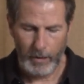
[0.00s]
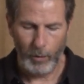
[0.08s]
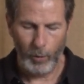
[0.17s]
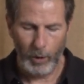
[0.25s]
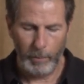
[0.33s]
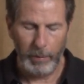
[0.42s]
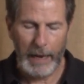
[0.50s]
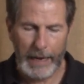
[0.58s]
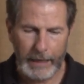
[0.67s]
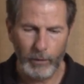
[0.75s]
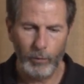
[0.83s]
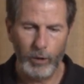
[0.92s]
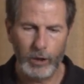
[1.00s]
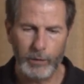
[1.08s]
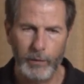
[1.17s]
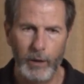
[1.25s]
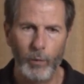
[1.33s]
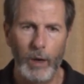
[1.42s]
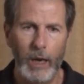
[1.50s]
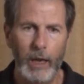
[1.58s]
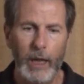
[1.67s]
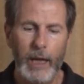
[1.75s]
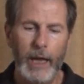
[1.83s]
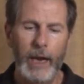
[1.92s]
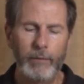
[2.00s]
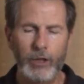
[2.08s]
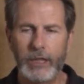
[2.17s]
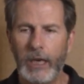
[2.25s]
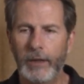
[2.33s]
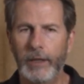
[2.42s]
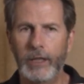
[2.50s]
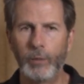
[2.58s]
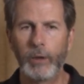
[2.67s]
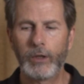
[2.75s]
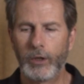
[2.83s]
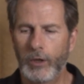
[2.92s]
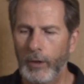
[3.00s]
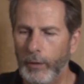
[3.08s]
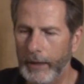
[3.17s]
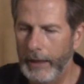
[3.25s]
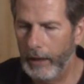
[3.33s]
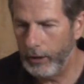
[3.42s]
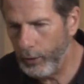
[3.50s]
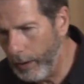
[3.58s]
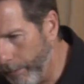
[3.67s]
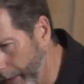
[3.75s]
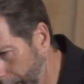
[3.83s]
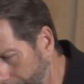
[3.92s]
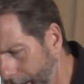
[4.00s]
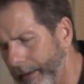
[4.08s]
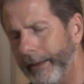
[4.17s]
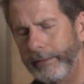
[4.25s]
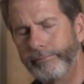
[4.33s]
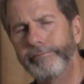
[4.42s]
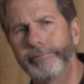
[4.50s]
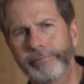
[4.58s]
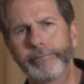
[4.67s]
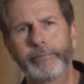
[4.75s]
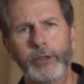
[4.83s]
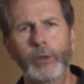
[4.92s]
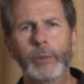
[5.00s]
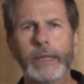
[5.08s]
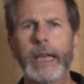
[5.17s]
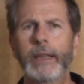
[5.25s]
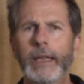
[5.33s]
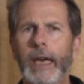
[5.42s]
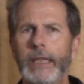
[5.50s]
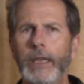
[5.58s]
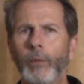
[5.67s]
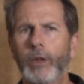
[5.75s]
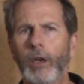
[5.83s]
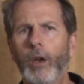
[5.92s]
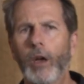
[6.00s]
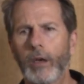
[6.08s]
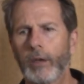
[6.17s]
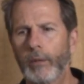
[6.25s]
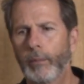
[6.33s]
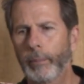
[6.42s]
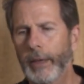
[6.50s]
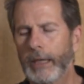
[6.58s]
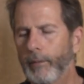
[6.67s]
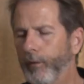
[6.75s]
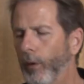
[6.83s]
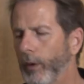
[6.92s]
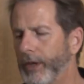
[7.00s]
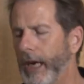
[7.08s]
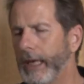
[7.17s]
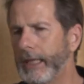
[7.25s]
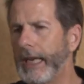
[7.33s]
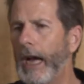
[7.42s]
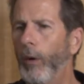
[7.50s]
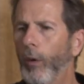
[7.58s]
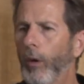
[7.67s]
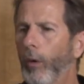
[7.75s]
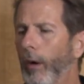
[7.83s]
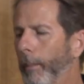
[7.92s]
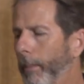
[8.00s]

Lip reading: or a blanket works very well. And I've just got this one to illustrate, but you would get the idea with a long, big, full-size towel or a